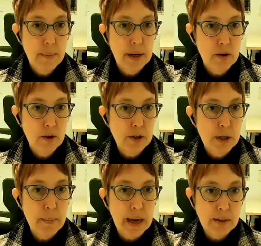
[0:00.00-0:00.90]
in order to
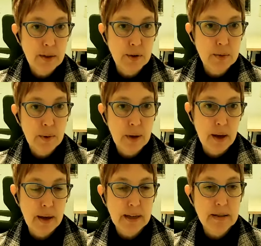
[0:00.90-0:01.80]
make those
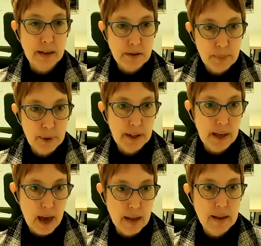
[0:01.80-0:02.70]
accessible
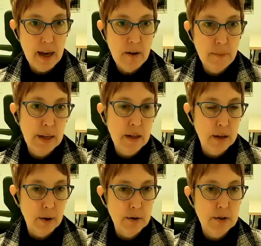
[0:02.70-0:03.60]
again. They have been
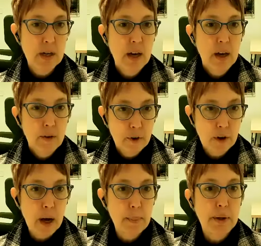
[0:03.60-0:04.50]
closed for a
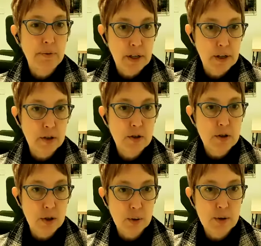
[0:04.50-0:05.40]
couple of years
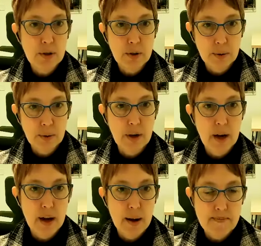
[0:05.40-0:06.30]
due
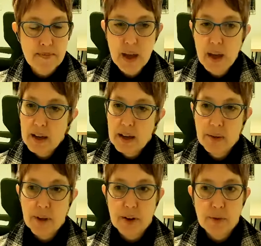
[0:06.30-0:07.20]
to
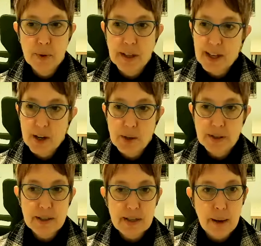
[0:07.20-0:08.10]
they're really old
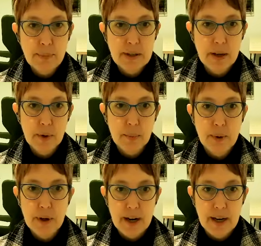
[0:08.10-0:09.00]
steps that were
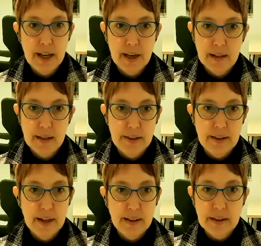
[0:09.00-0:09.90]
put on a hill, and the
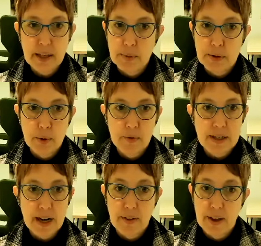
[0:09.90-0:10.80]
hill keeps moving
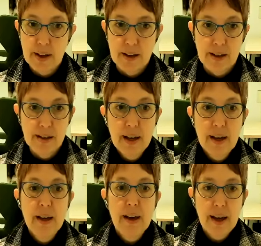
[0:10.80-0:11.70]
down the hill.
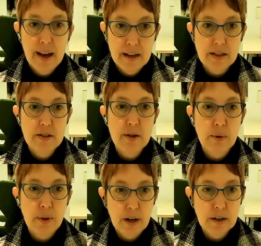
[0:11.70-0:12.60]
And so
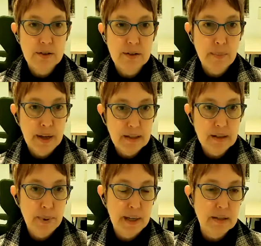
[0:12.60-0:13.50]
there are some
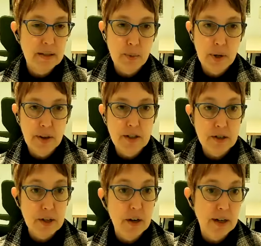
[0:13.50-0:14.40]
places where they
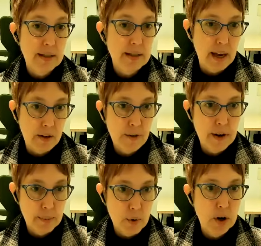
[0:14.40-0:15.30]
just are not safe
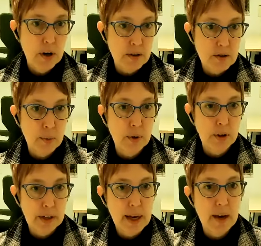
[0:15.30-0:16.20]
anymore. And so we're
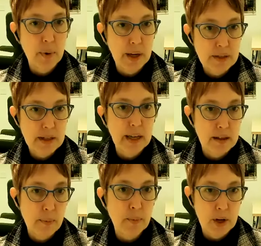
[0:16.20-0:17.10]
looking at ways to get
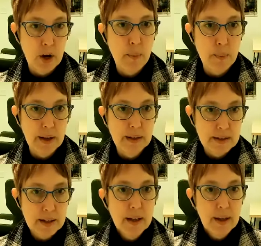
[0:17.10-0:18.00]
them reopened.
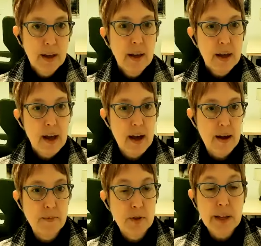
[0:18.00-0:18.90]

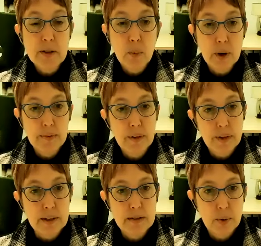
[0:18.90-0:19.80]
So that's one of the
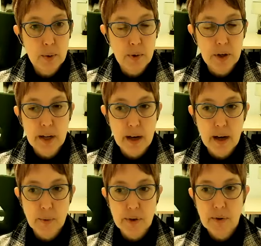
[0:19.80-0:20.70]
things that we're working
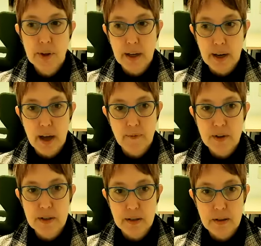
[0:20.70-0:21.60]
on, with really an
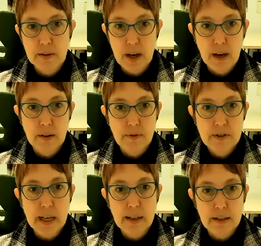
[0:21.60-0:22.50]
emphasis, again, of
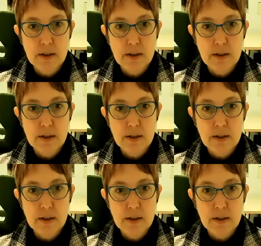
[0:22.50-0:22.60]
telling the